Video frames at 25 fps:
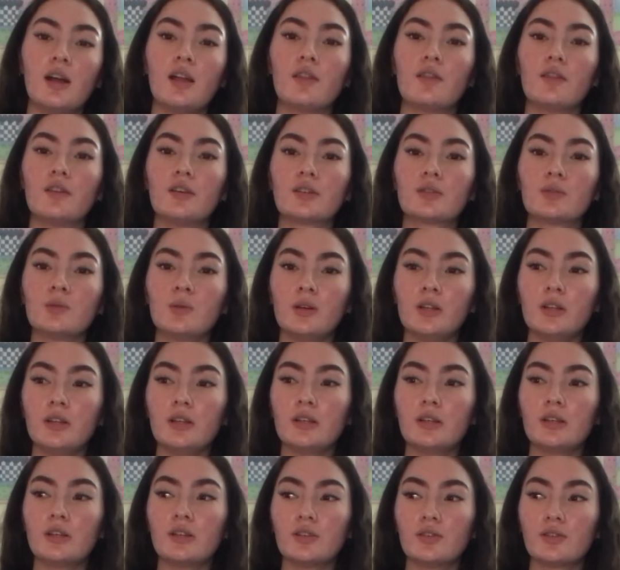This one
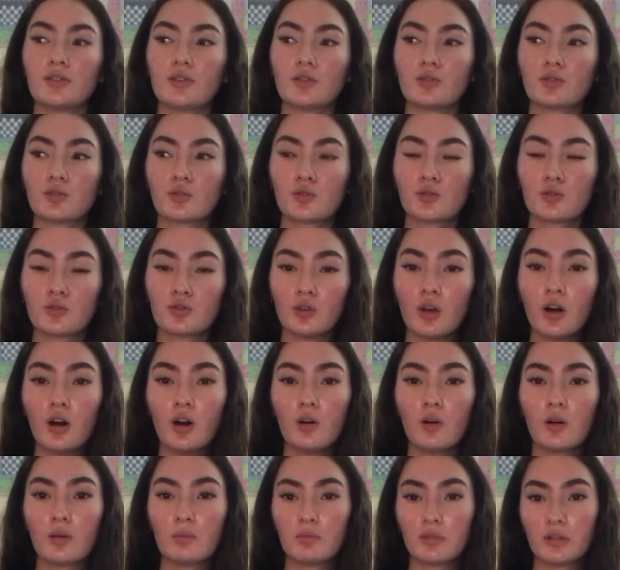is so
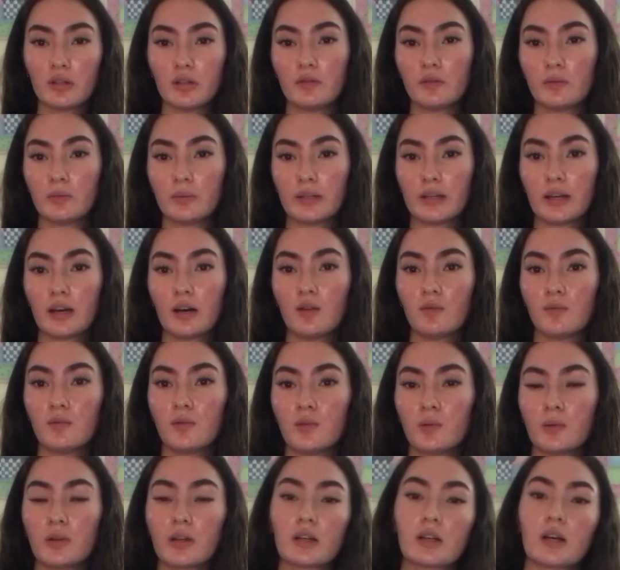unbelievably helpful
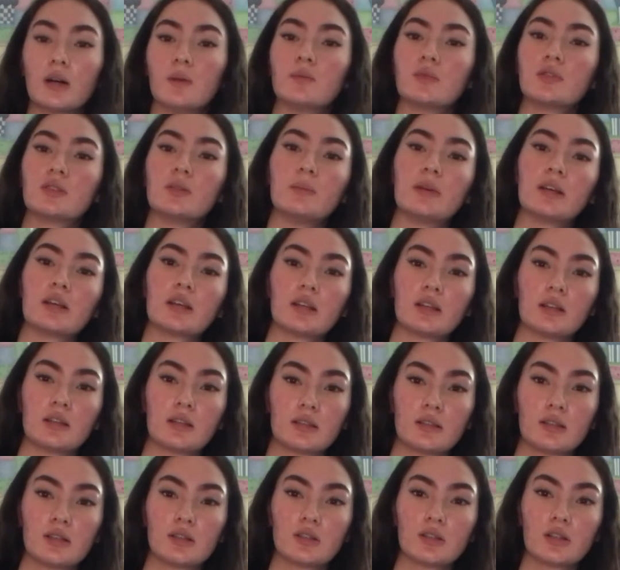when it comes to making a
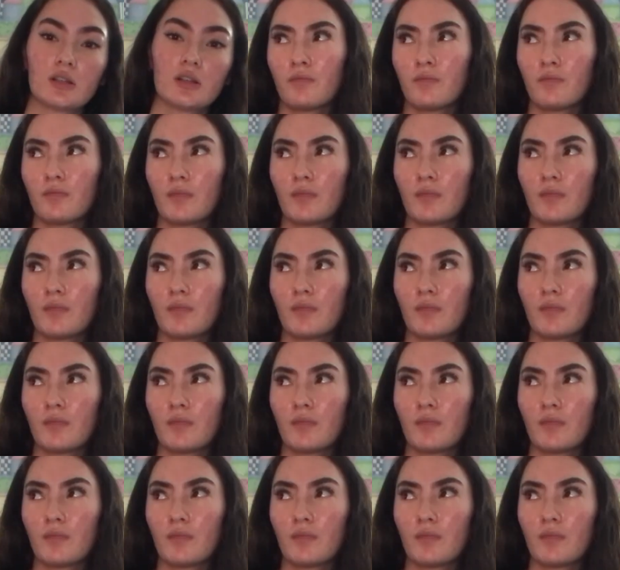decision.